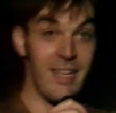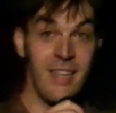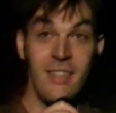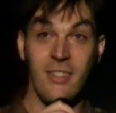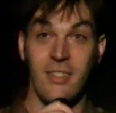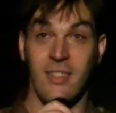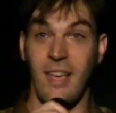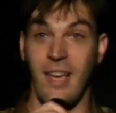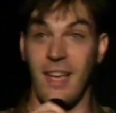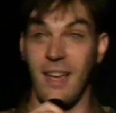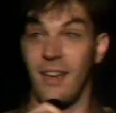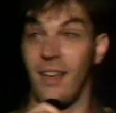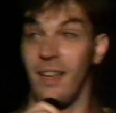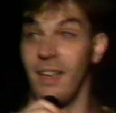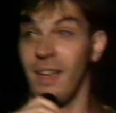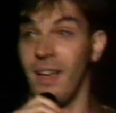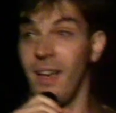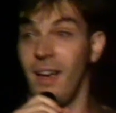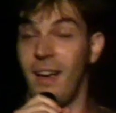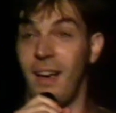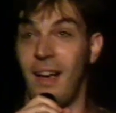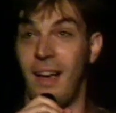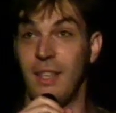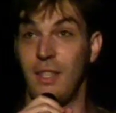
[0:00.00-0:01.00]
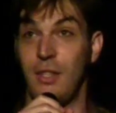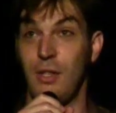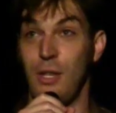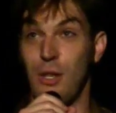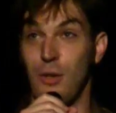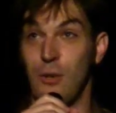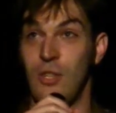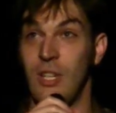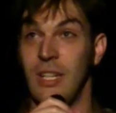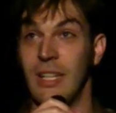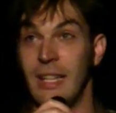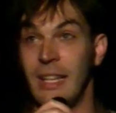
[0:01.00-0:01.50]
He said to
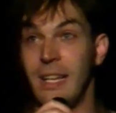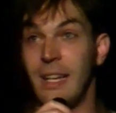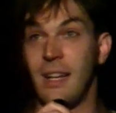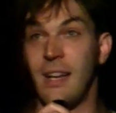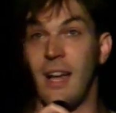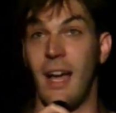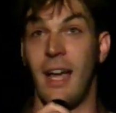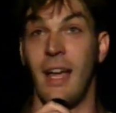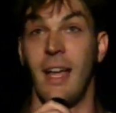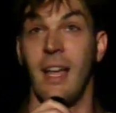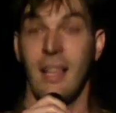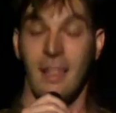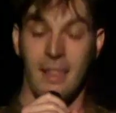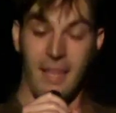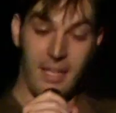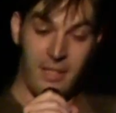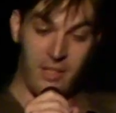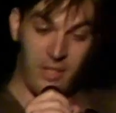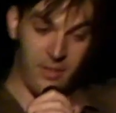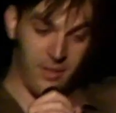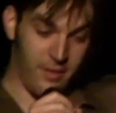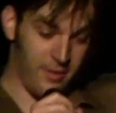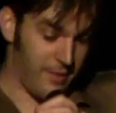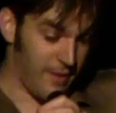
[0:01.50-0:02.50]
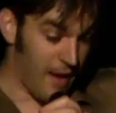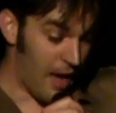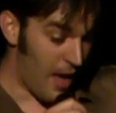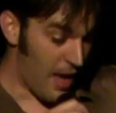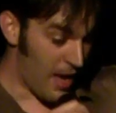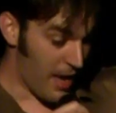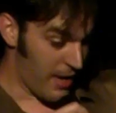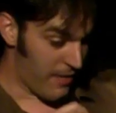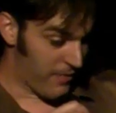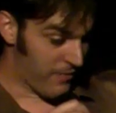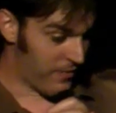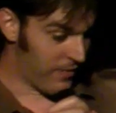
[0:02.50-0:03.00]
Eugene Lin and I, let's
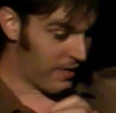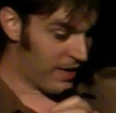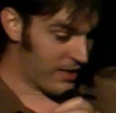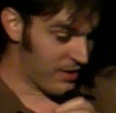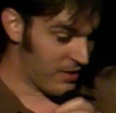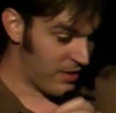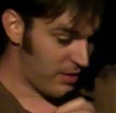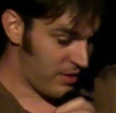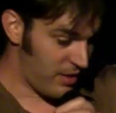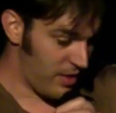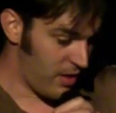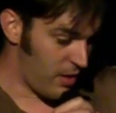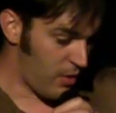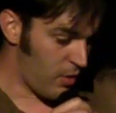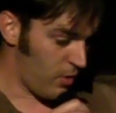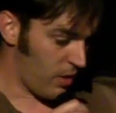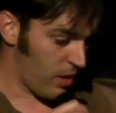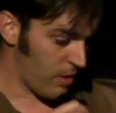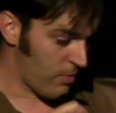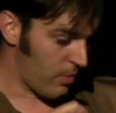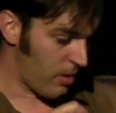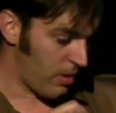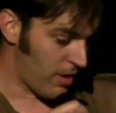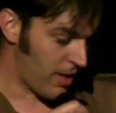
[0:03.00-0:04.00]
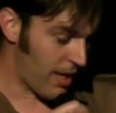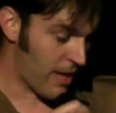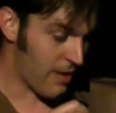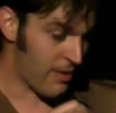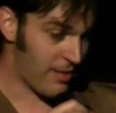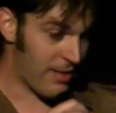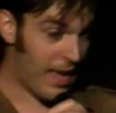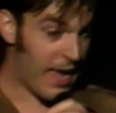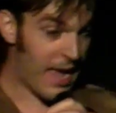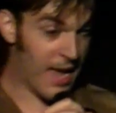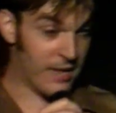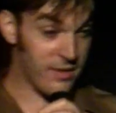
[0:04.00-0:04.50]
dive and see who can pull out
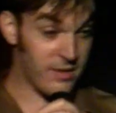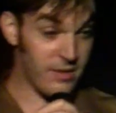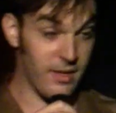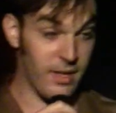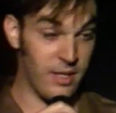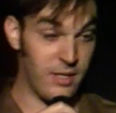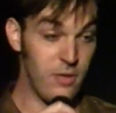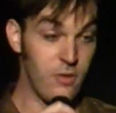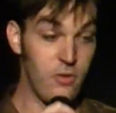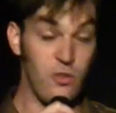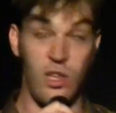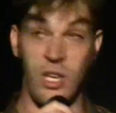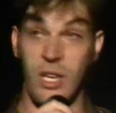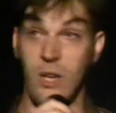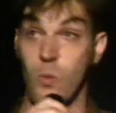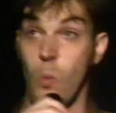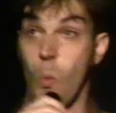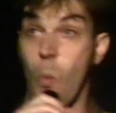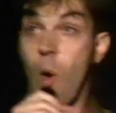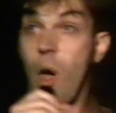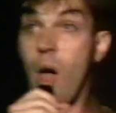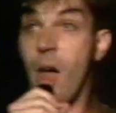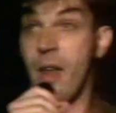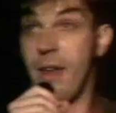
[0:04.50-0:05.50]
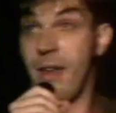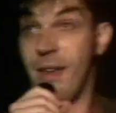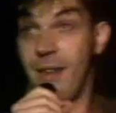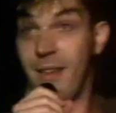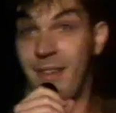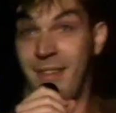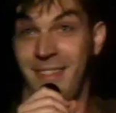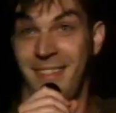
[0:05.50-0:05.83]
last, and Eugene won.